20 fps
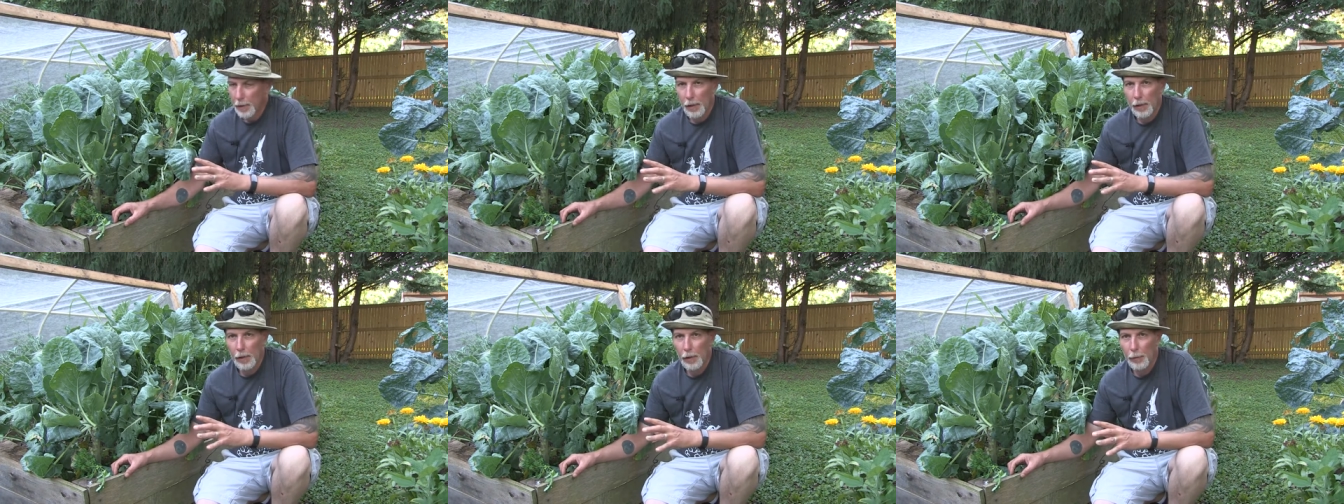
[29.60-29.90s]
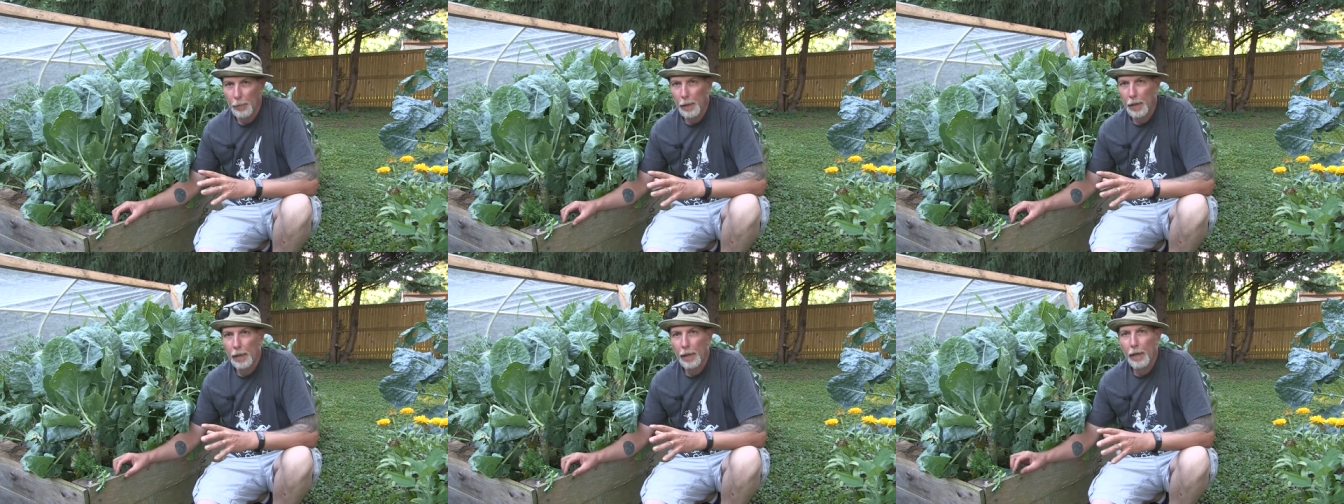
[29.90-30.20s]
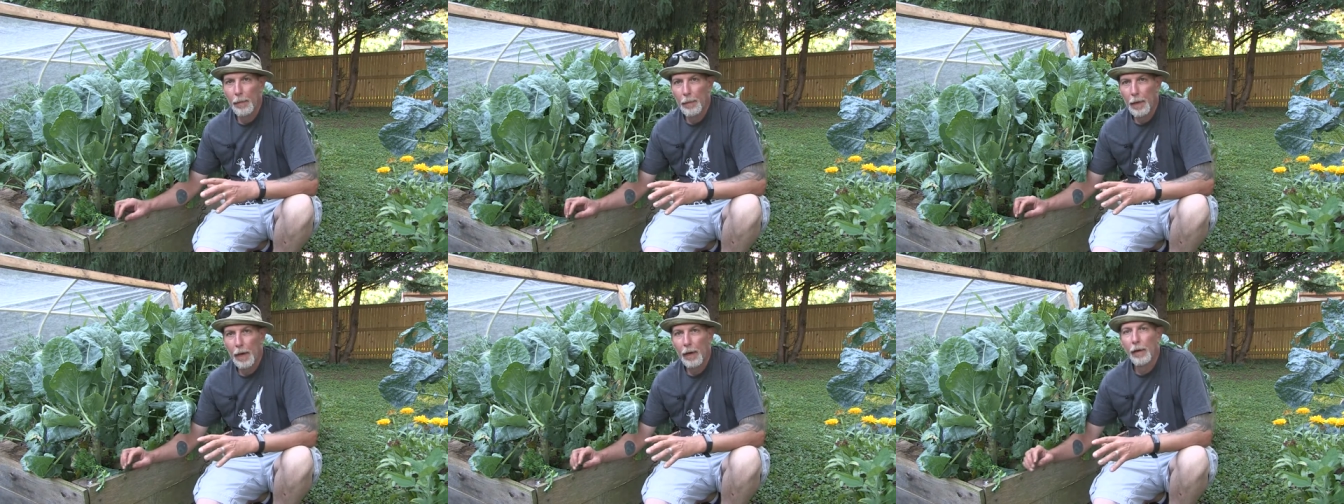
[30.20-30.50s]
to talk a little bit
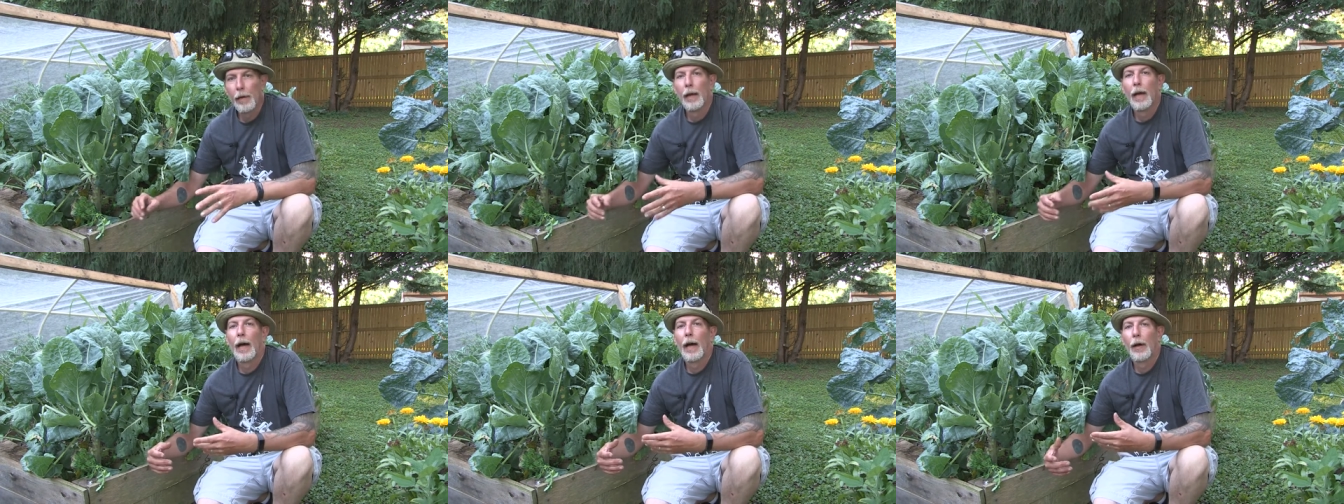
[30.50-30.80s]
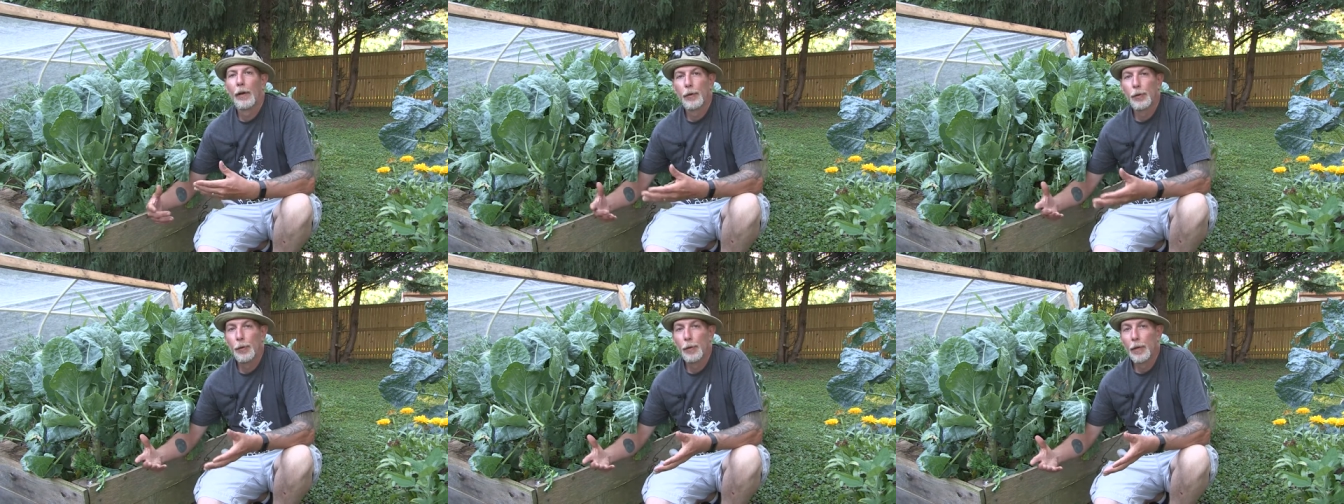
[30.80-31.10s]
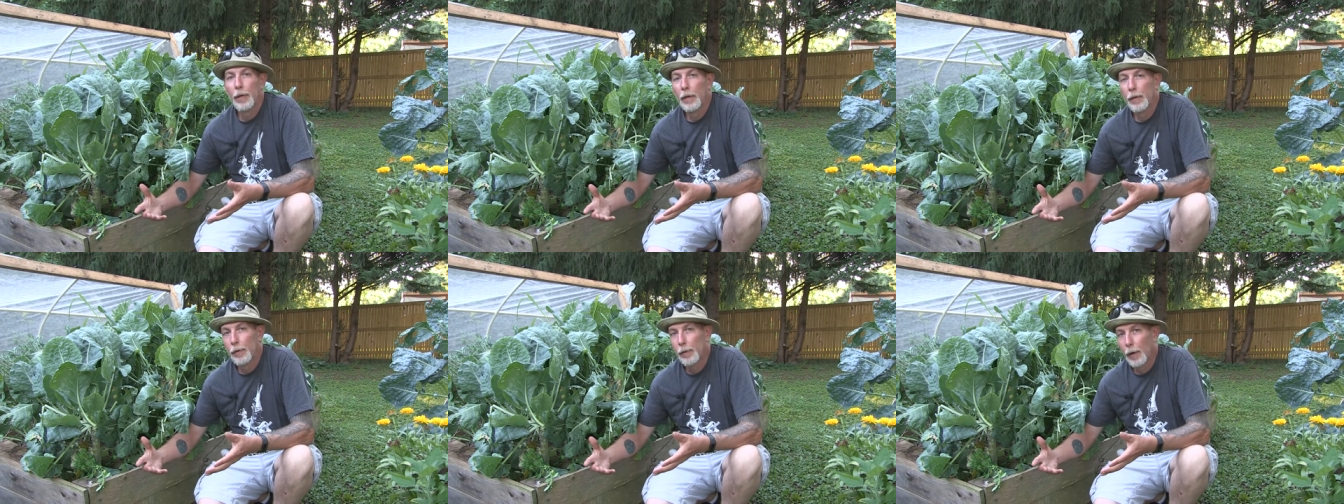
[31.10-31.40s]
about how you
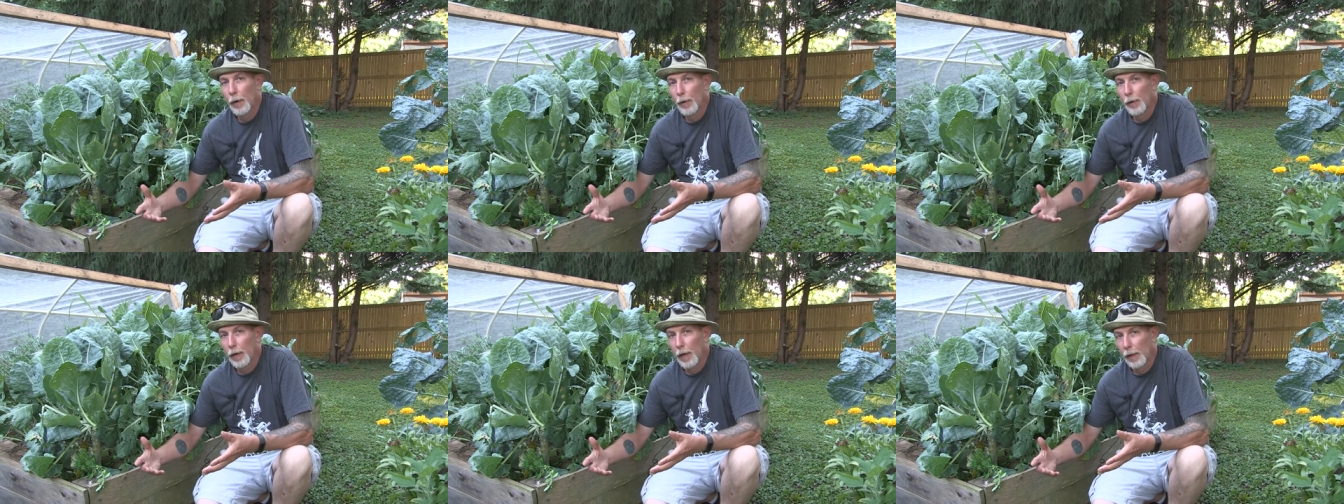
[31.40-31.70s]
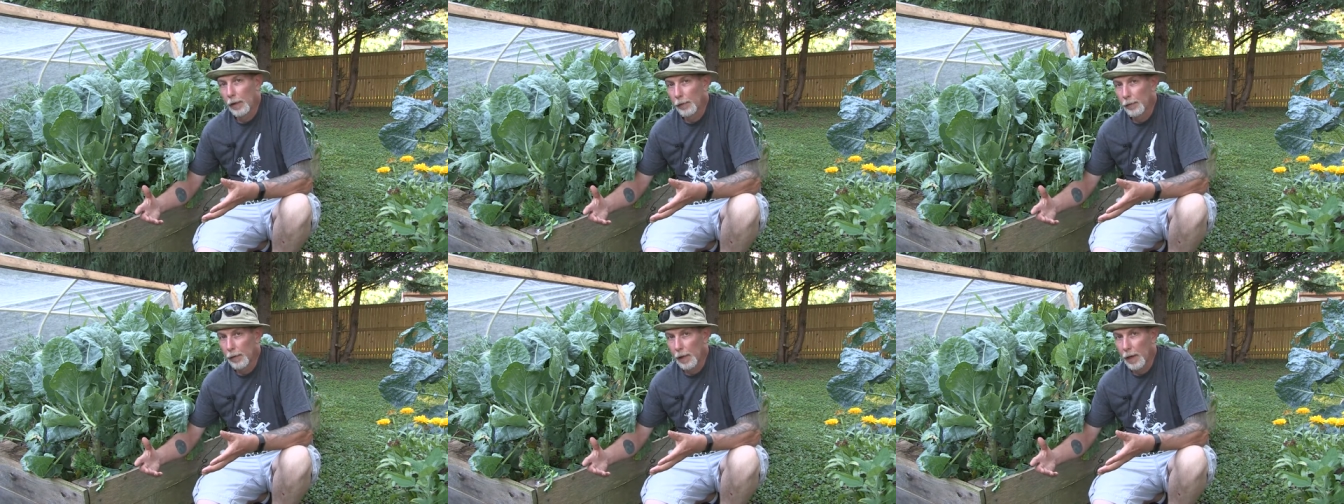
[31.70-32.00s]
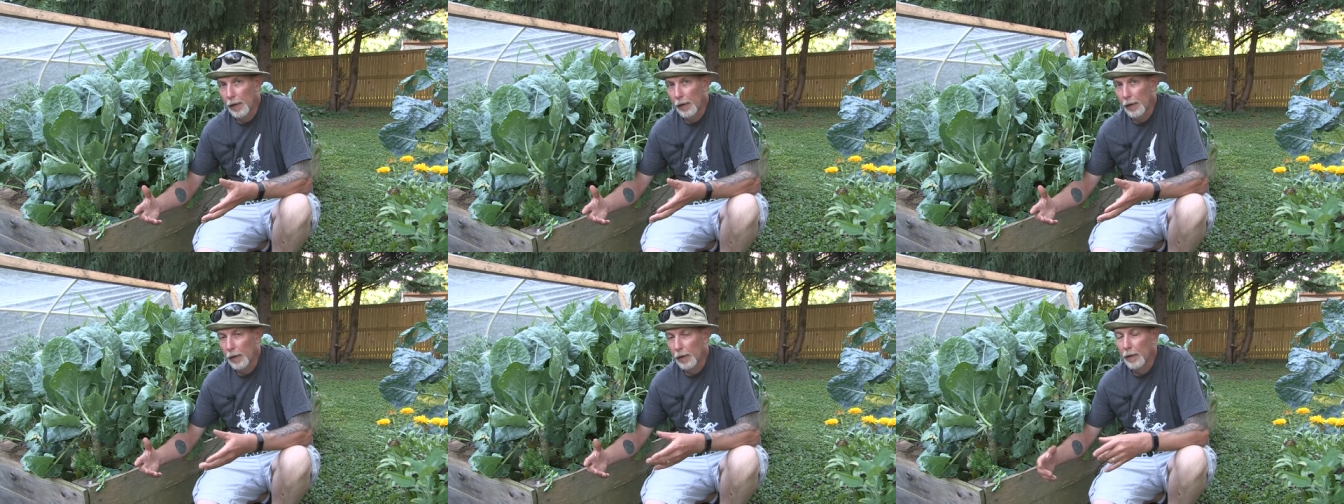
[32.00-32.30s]
can grow
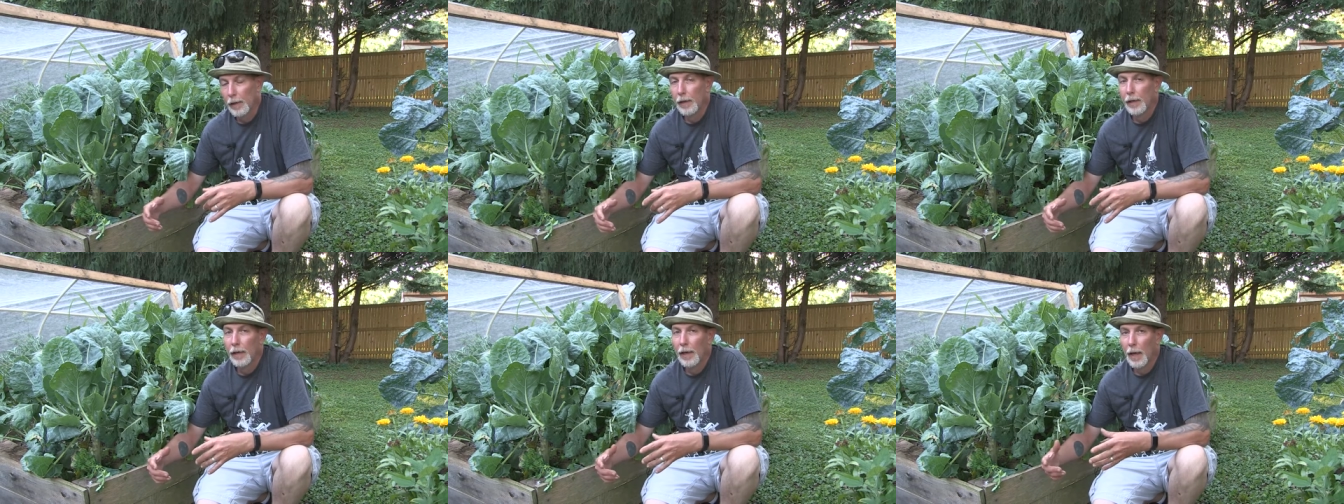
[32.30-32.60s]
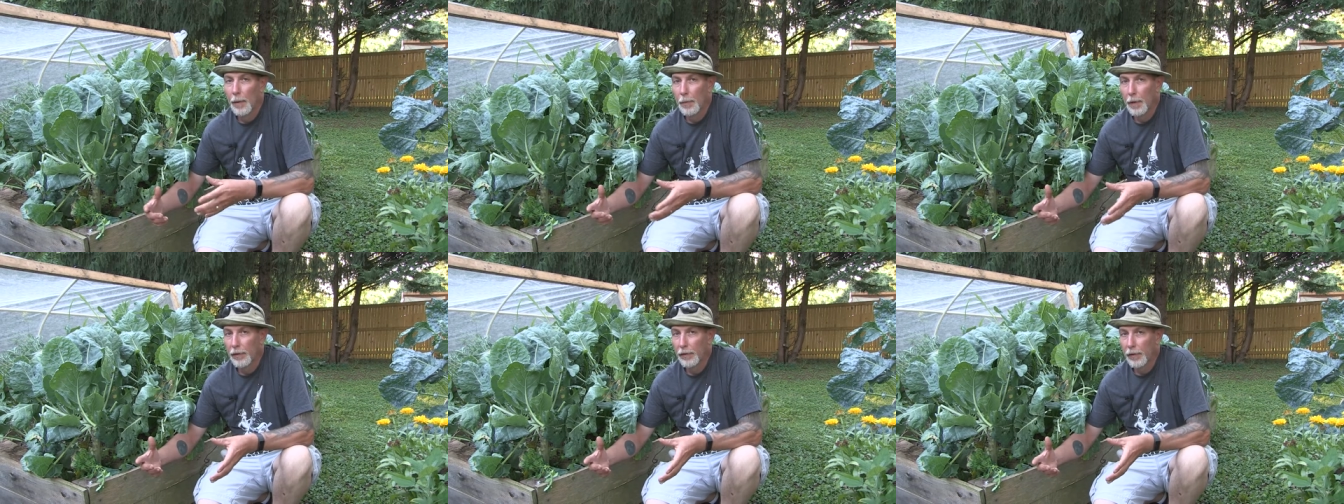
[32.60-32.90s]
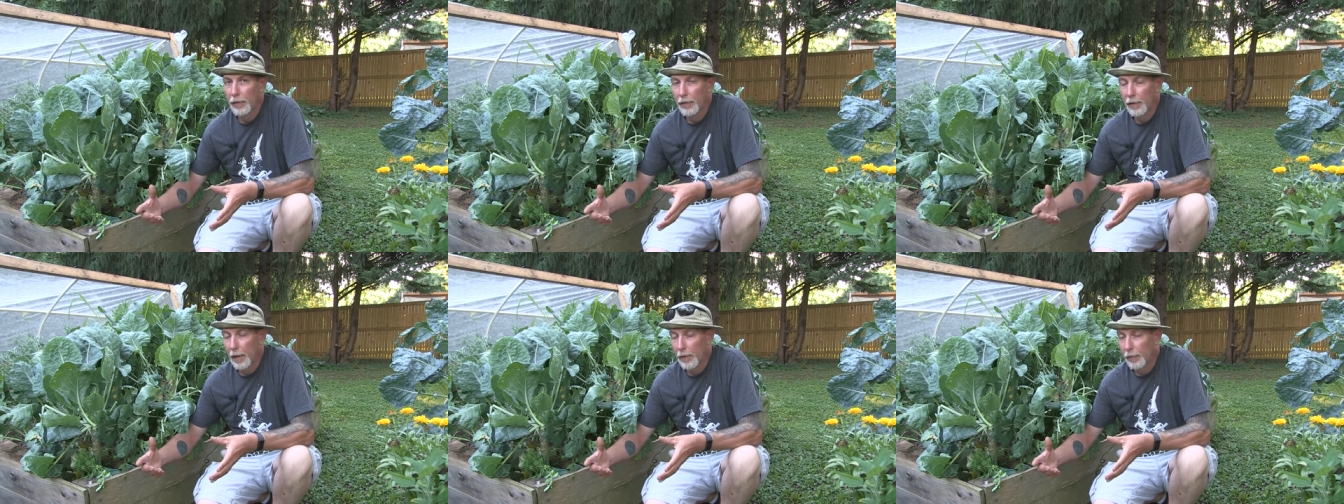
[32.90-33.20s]
cauliflower and be
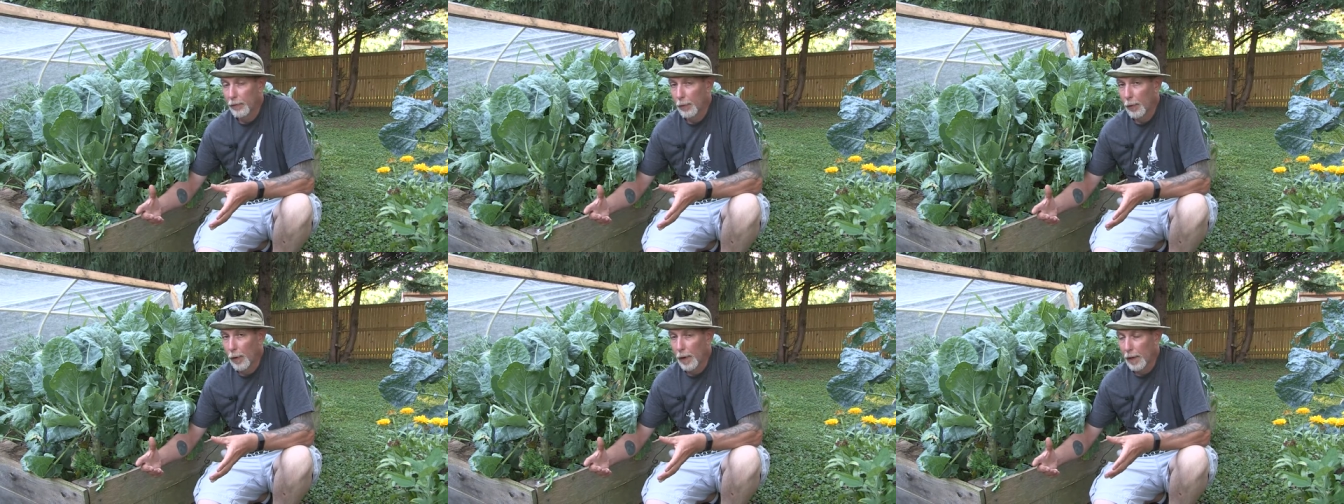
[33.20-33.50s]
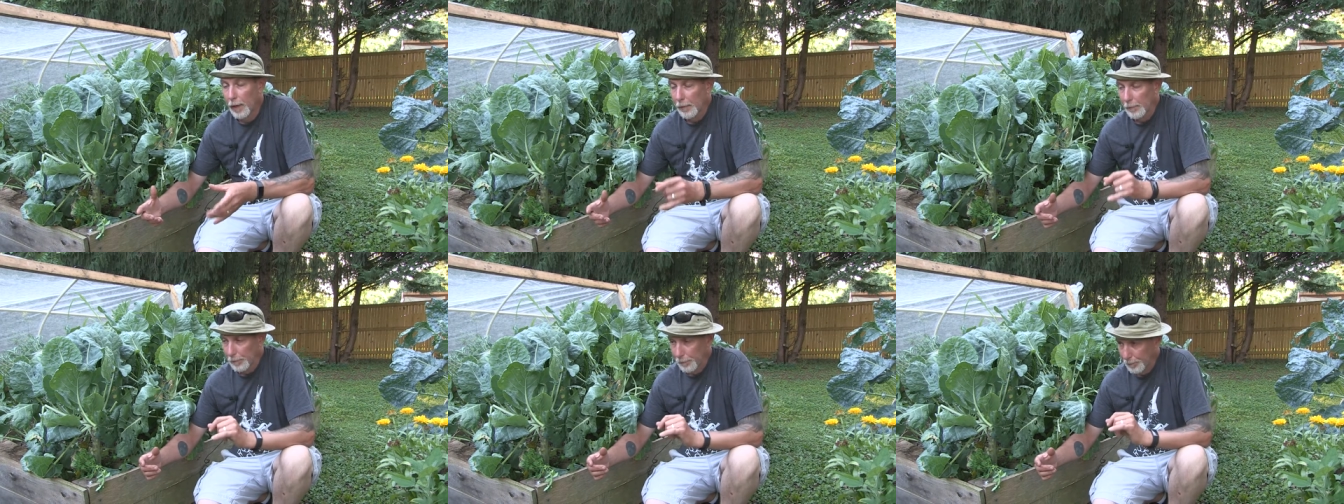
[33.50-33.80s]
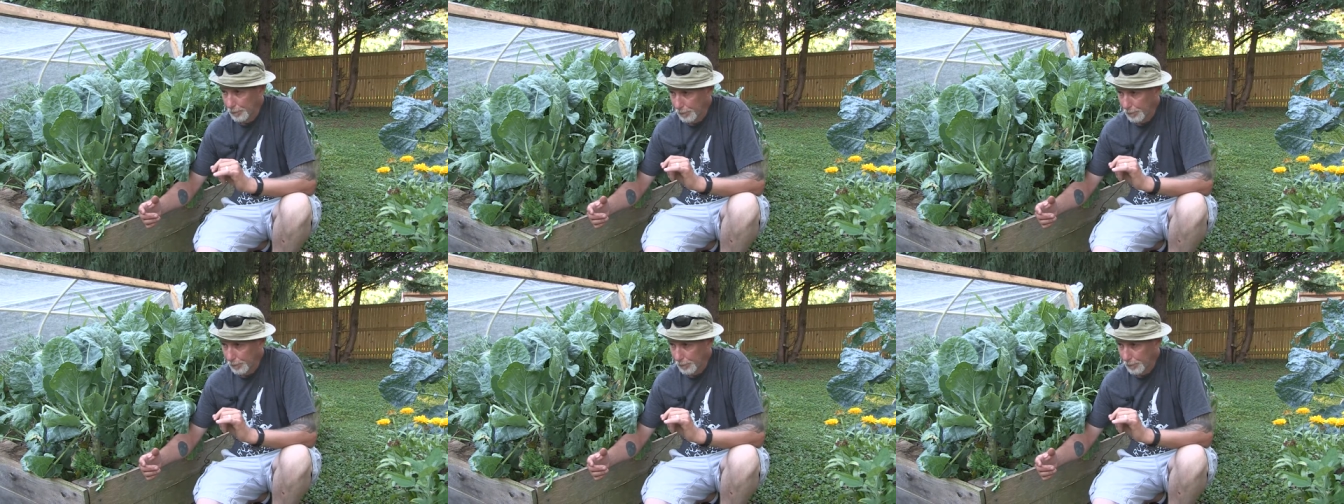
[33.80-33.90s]
successful at it.